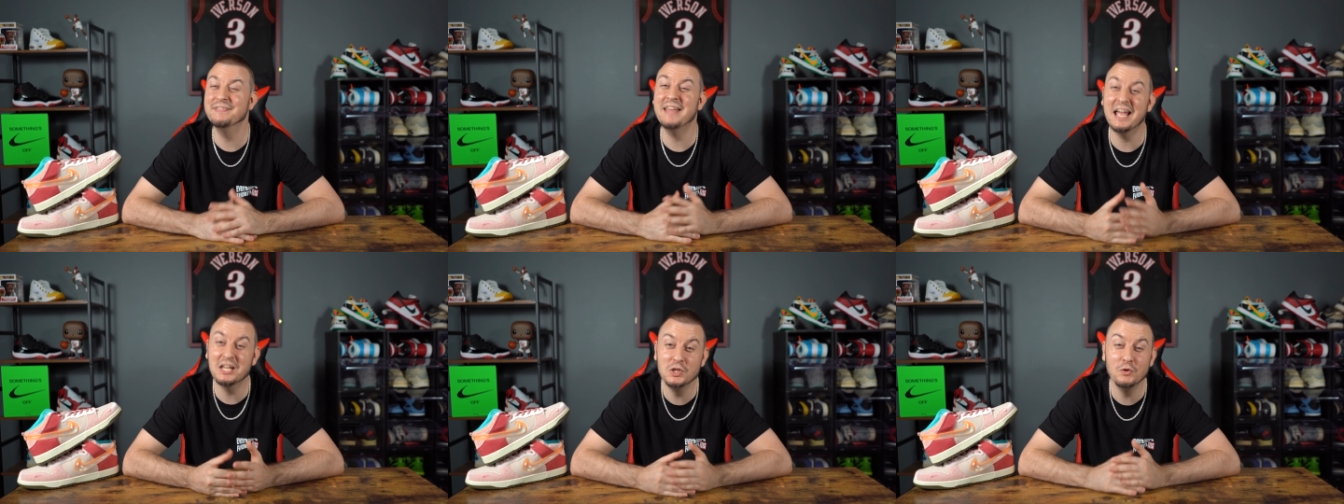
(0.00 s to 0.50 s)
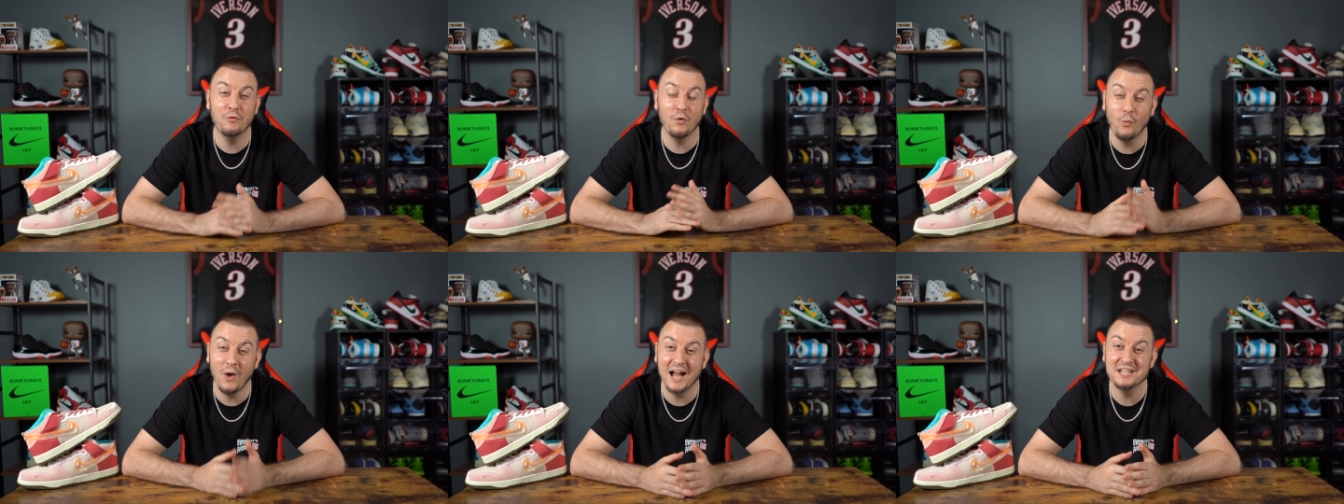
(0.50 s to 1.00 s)
Thank you for
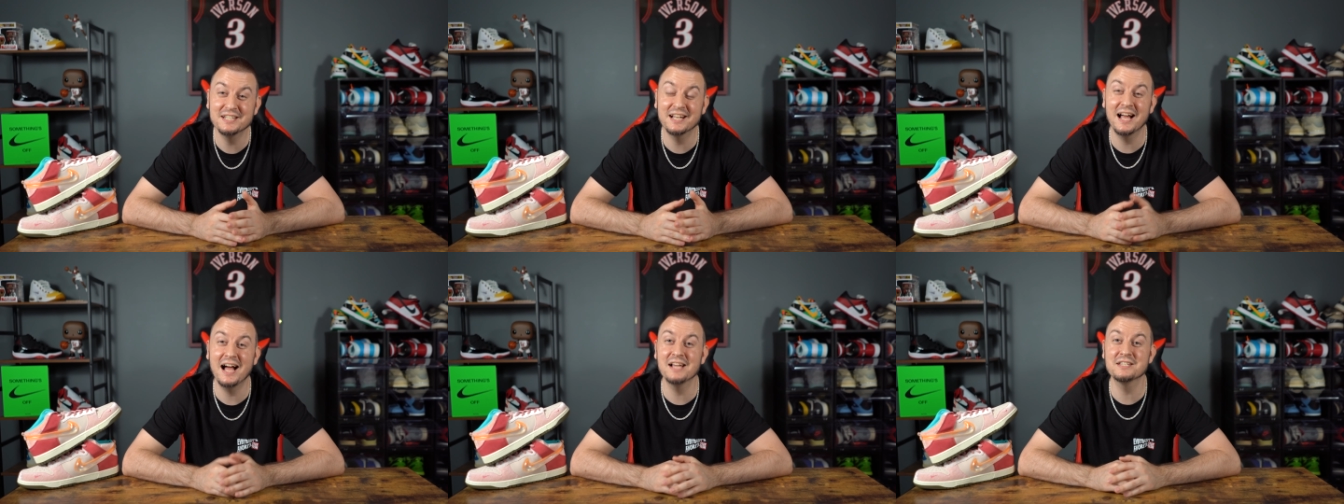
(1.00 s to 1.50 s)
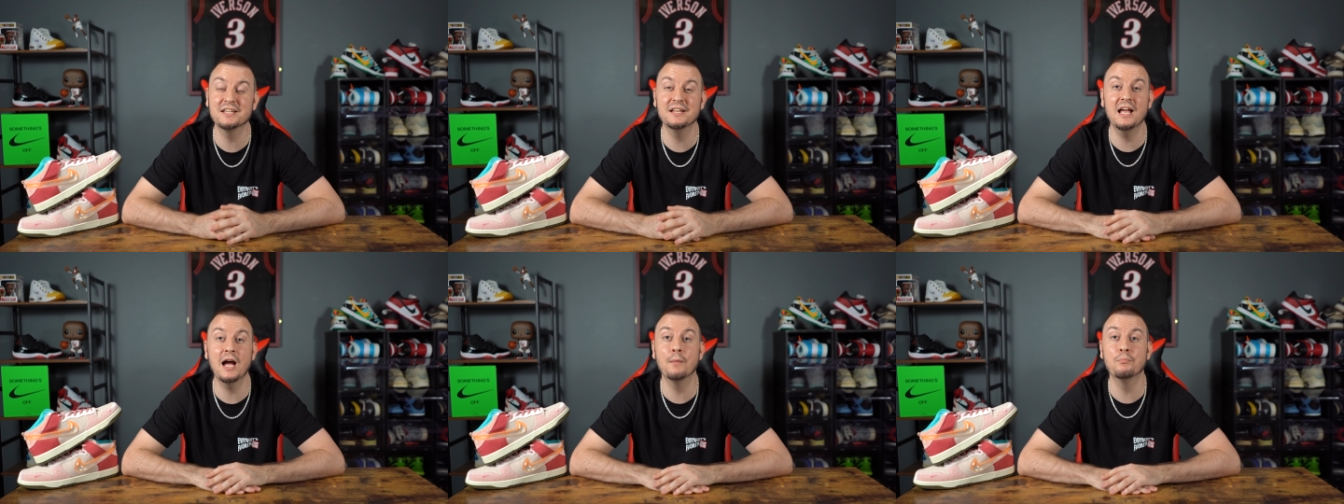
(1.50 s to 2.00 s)
watching, guys,
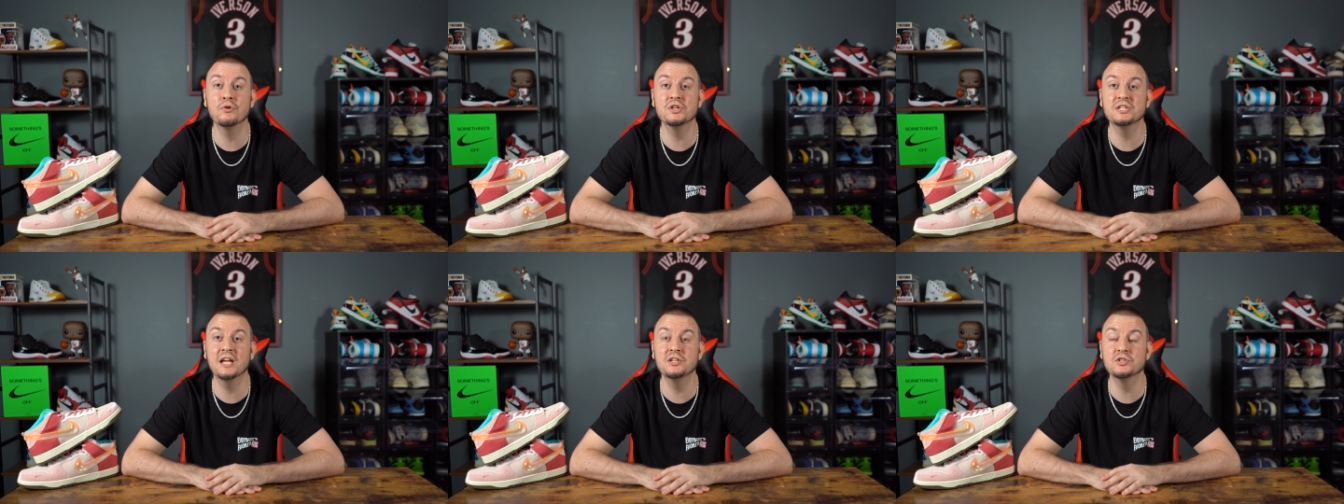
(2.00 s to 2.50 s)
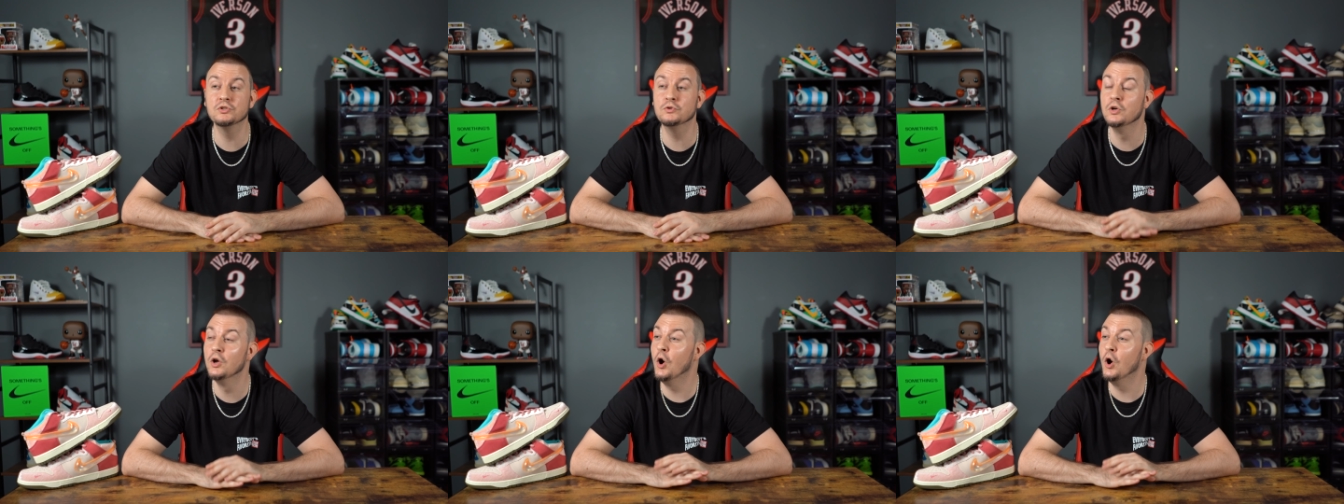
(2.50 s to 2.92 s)
today. I appreciate you.